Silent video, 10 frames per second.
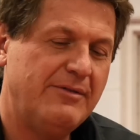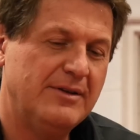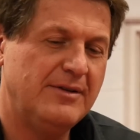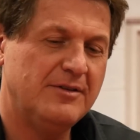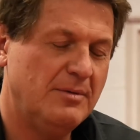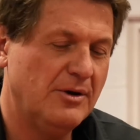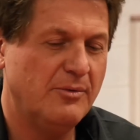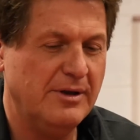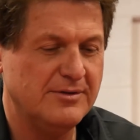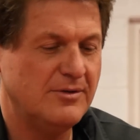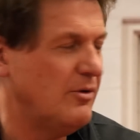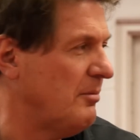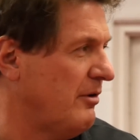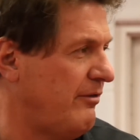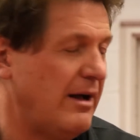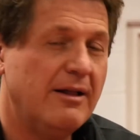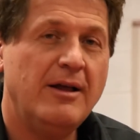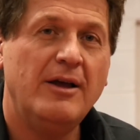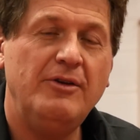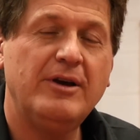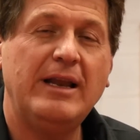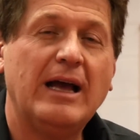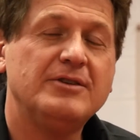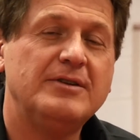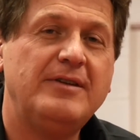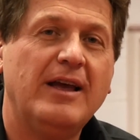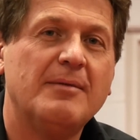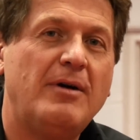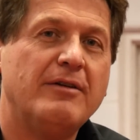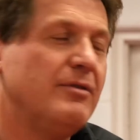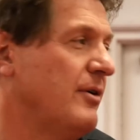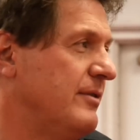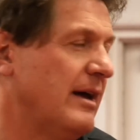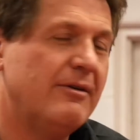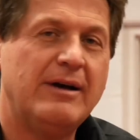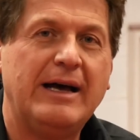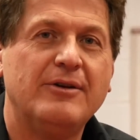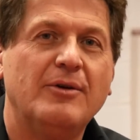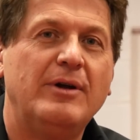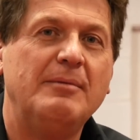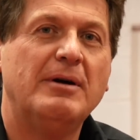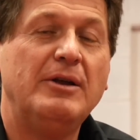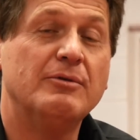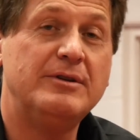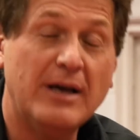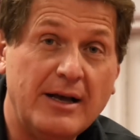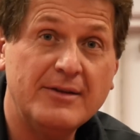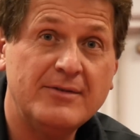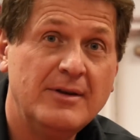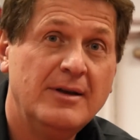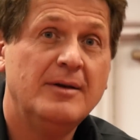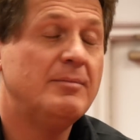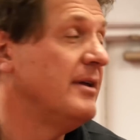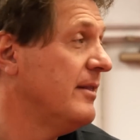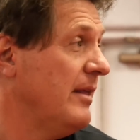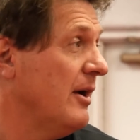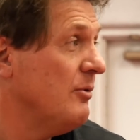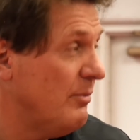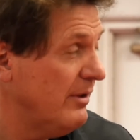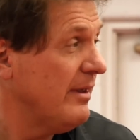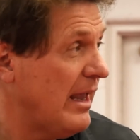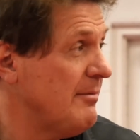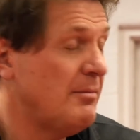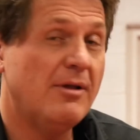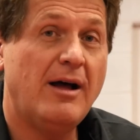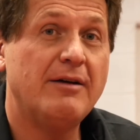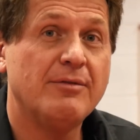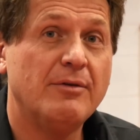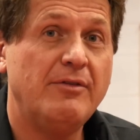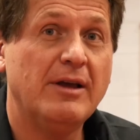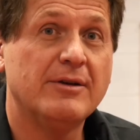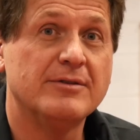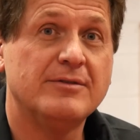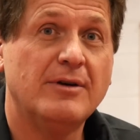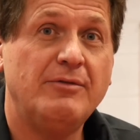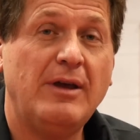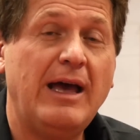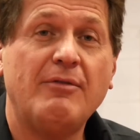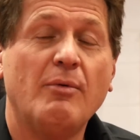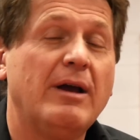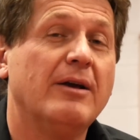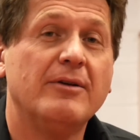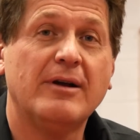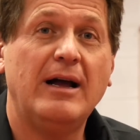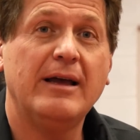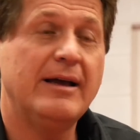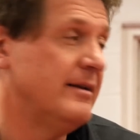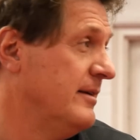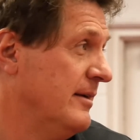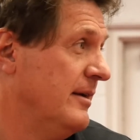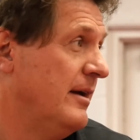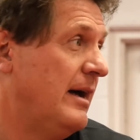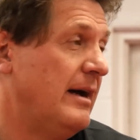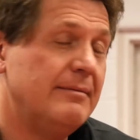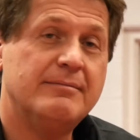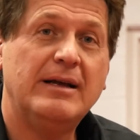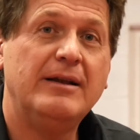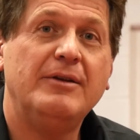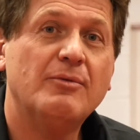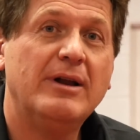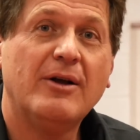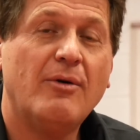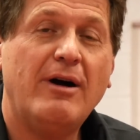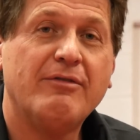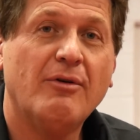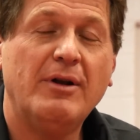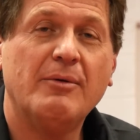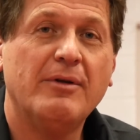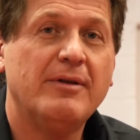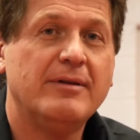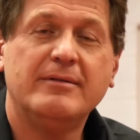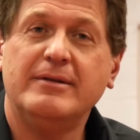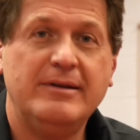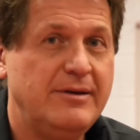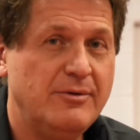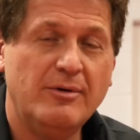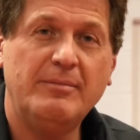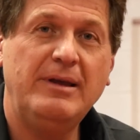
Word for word: obviously has bigger wheels and lower profile, you can actually take them off-road. Now, I don't know anybody who does, but they are really capable off-road vehicles. So if you have a regular Cayenne and you want to go off-roading with it, you will